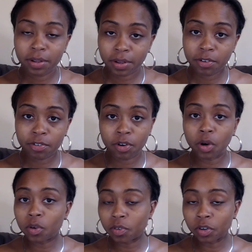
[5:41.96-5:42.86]
for
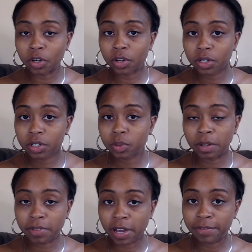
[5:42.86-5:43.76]
over
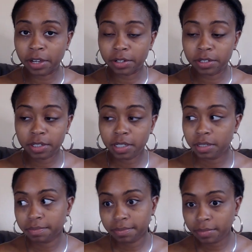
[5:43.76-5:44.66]
25 years.
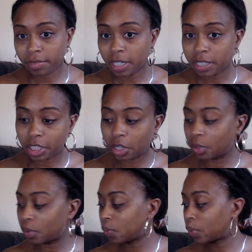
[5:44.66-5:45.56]

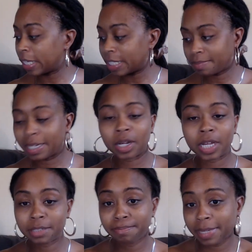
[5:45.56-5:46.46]
So it's
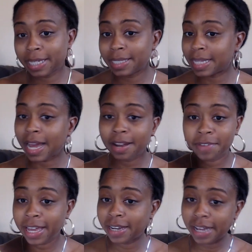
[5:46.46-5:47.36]
not a
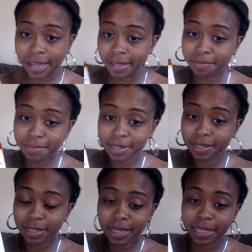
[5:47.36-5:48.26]
fad diet.
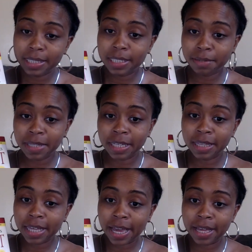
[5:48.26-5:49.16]
It's something
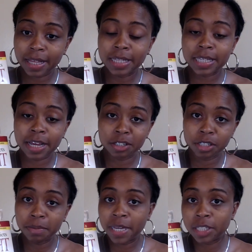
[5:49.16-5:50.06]
that is
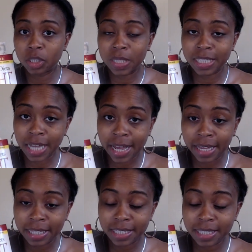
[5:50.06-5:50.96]
actually based on
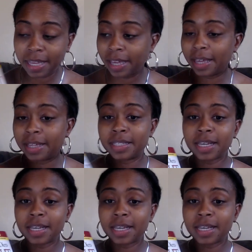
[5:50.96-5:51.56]
science, and